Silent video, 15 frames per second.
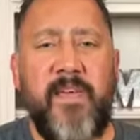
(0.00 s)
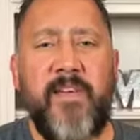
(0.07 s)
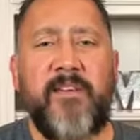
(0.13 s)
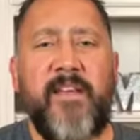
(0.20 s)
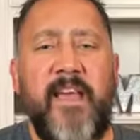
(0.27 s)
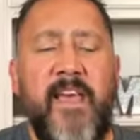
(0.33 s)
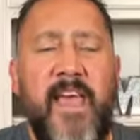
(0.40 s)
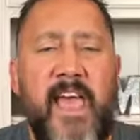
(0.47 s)

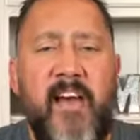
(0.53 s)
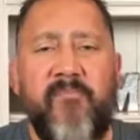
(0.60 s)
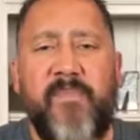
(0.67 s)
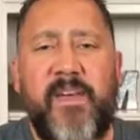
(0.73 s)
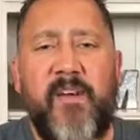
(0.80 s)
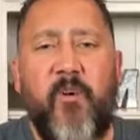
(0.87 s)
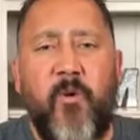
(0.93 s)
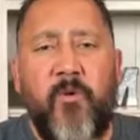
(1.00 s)
and have
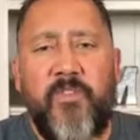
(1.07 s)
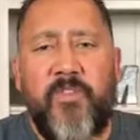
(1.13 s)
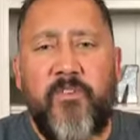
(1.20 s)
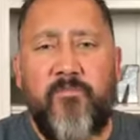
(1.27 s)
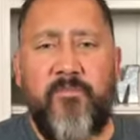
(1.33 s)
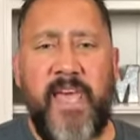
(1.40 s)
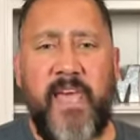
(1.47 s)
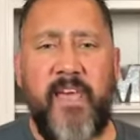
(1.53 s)
me hold their
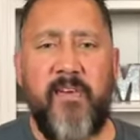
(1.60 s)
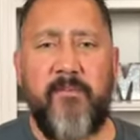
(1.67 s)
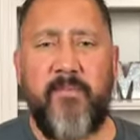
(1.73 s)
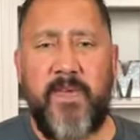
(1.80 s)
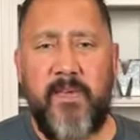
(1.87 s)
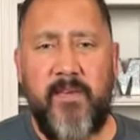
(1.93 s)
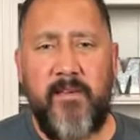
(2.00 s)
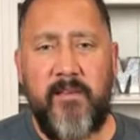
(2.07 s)

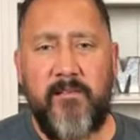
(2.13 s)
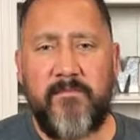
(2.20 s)
baby.